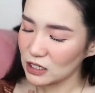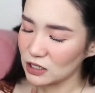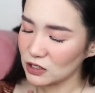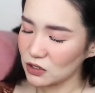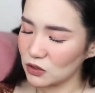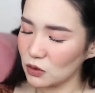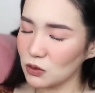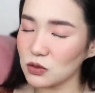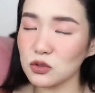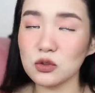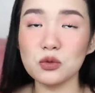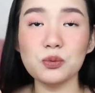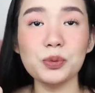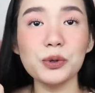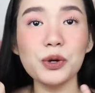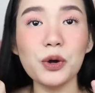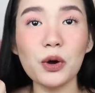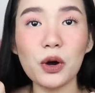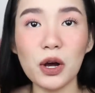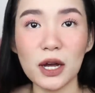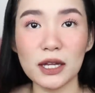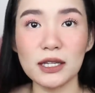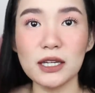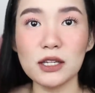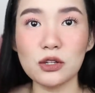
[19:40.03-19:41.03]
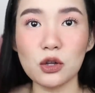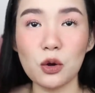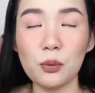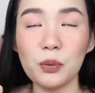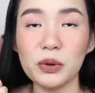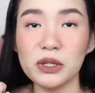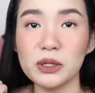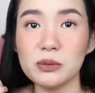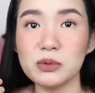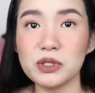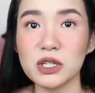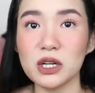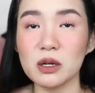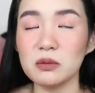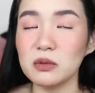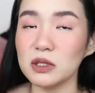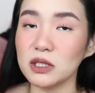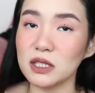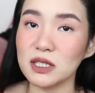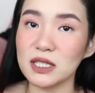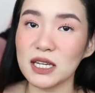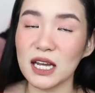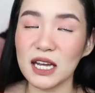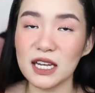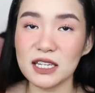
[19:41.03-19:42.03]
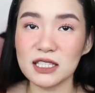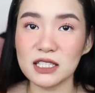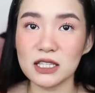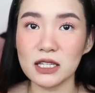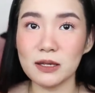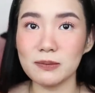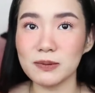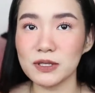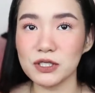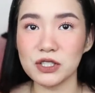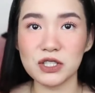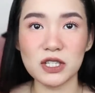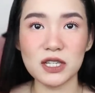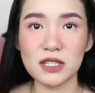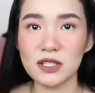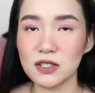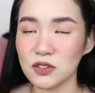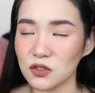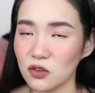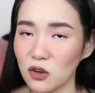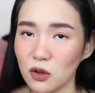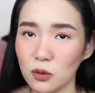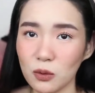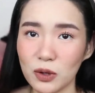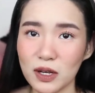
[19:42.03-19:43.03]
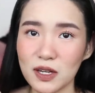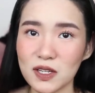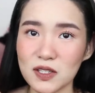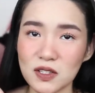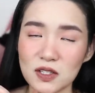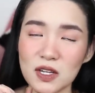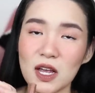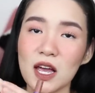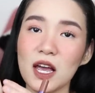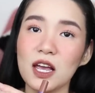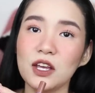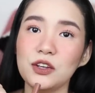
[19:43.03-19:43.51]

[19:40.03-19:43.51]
So super okay nito. Pwede mo siya gamitin sa eyes, lips, and cheeks as always.